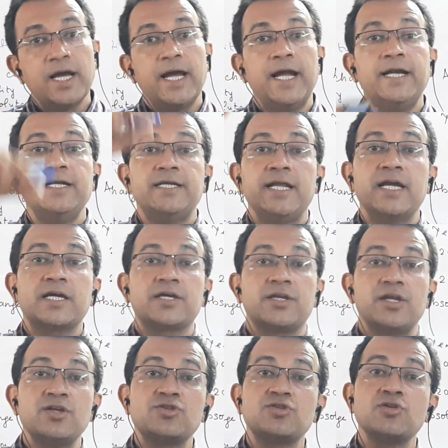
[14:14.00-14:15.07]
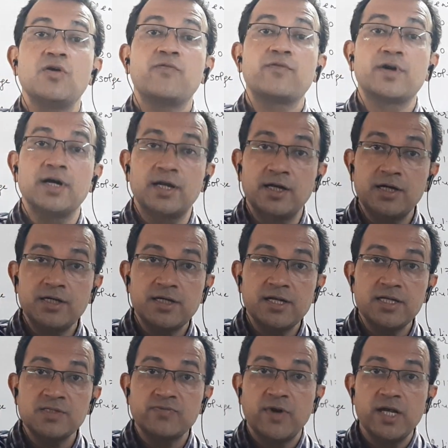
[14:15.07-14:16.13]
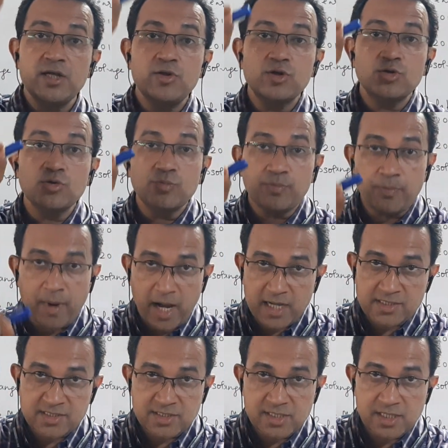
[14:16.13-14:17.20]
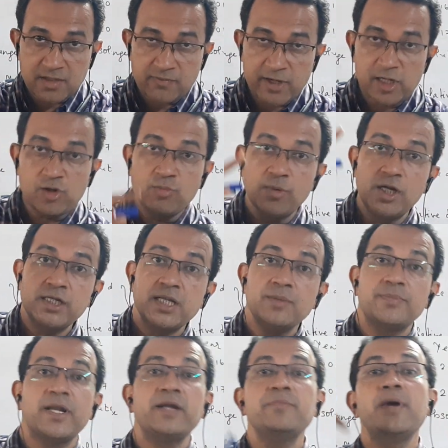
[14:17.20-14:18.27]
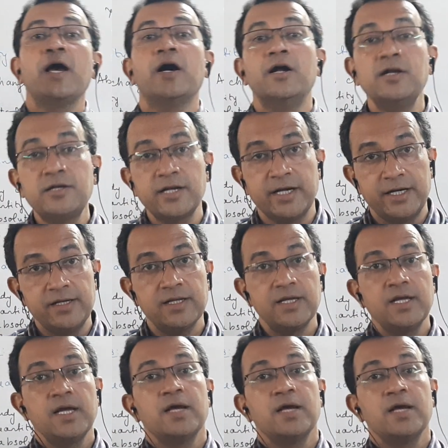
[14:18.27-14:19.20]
and take ratio of current year's value to past year value multiplied by 100.